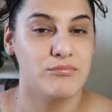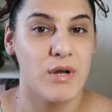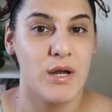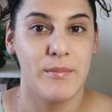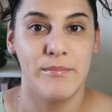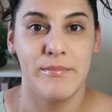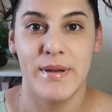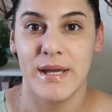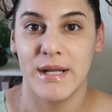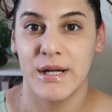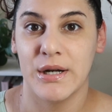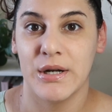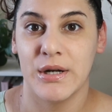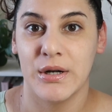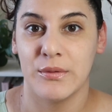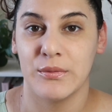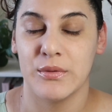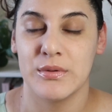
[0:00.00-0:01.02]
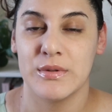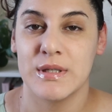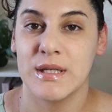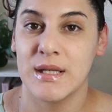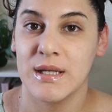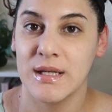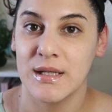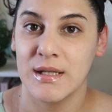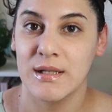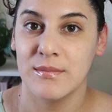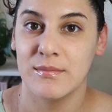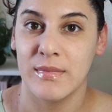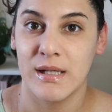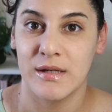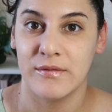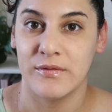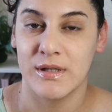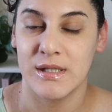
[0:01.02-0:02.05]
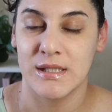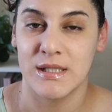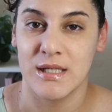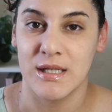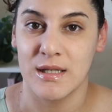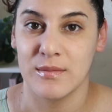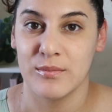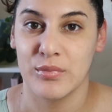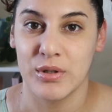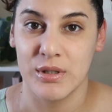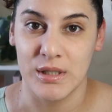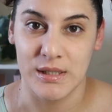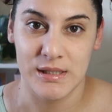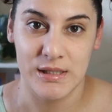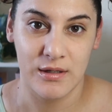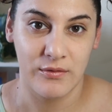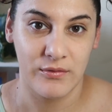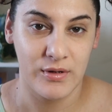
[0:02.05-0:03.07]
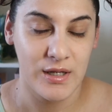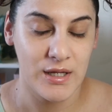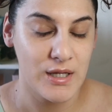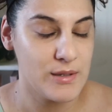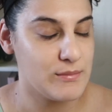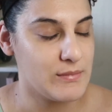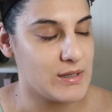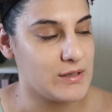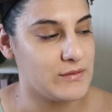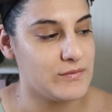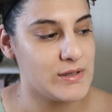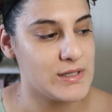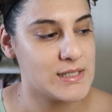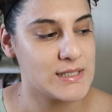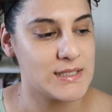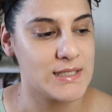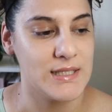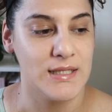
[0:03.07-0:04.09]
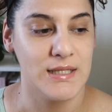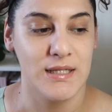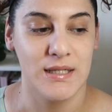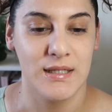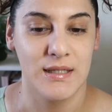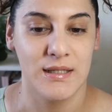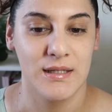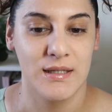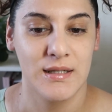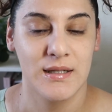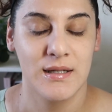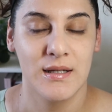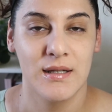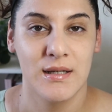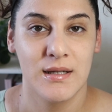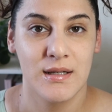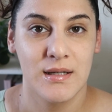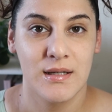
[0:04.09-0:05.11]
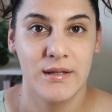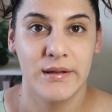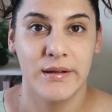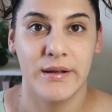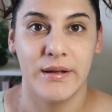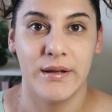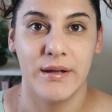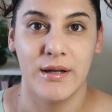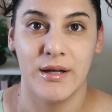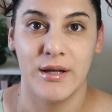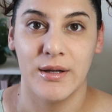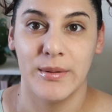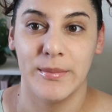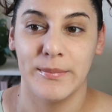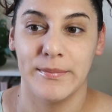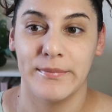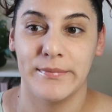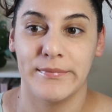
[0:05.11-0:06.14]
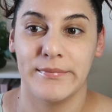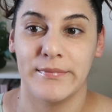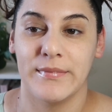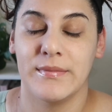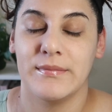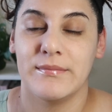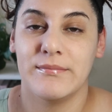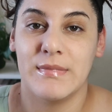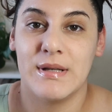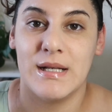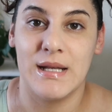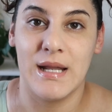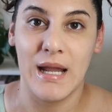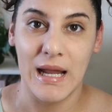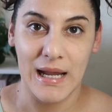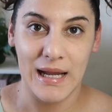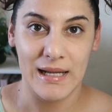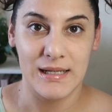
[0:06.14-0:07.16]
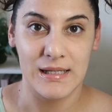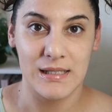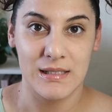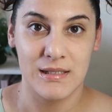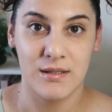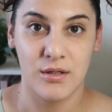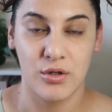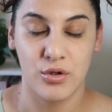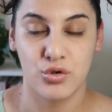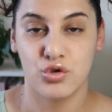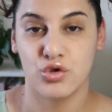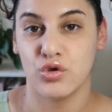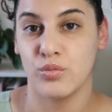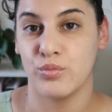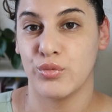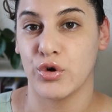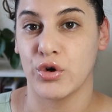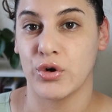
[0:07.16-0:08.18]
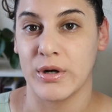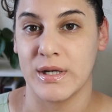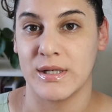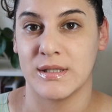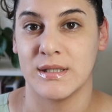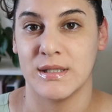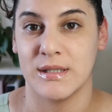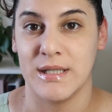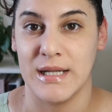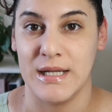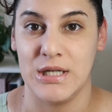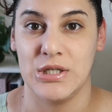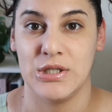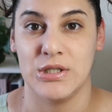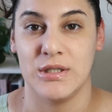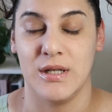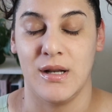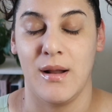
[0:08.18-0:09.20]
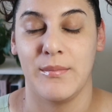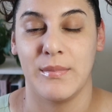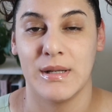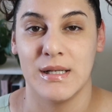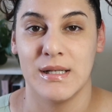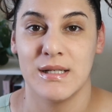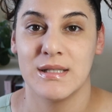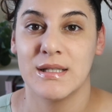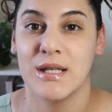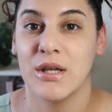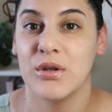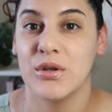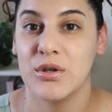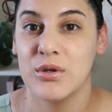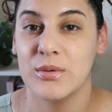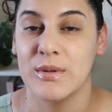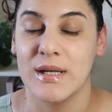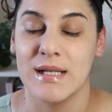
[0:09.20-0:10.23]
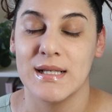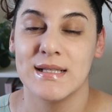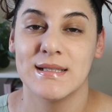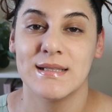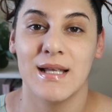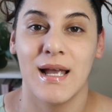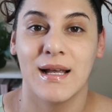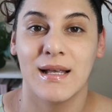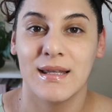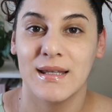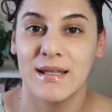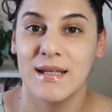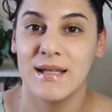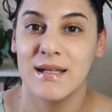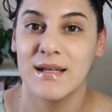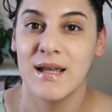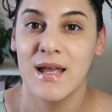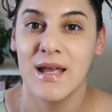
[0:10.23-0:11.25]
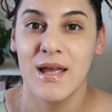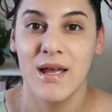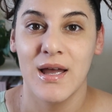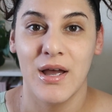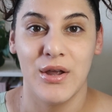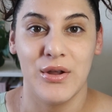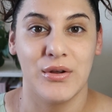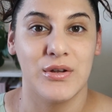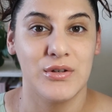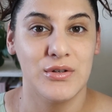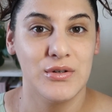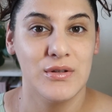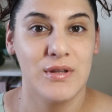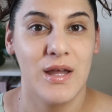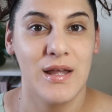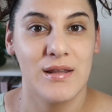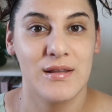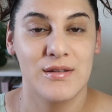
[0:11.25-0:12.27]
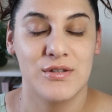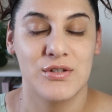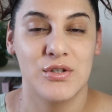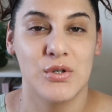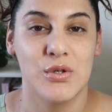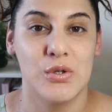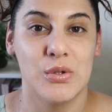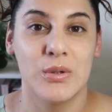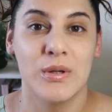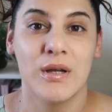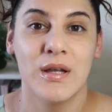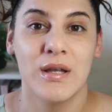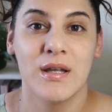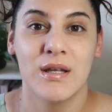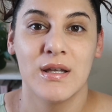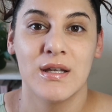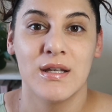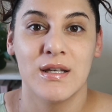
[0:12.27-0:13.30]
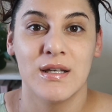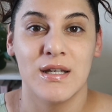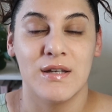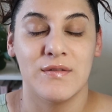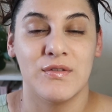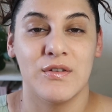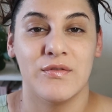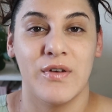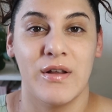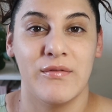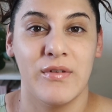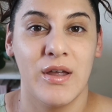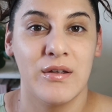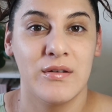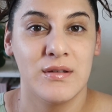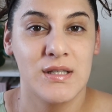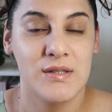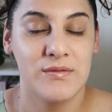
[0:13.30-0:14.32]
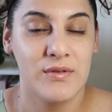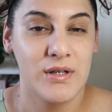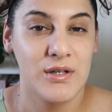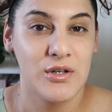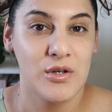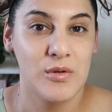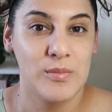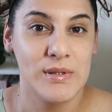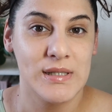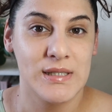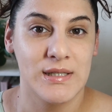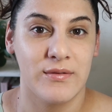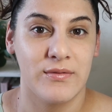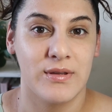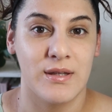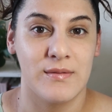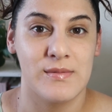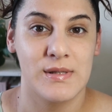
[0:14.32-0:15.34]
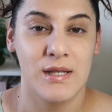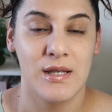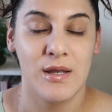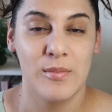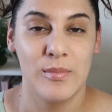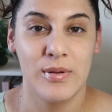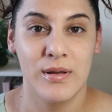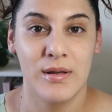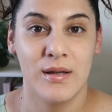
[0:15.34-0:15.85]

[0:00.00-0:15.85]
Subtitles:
a better routine, manifesting productivity, manifesting an end to procrastination. I'm going to tell you exactly how you can do that. So if you find value in this video, please give it a thumbs up,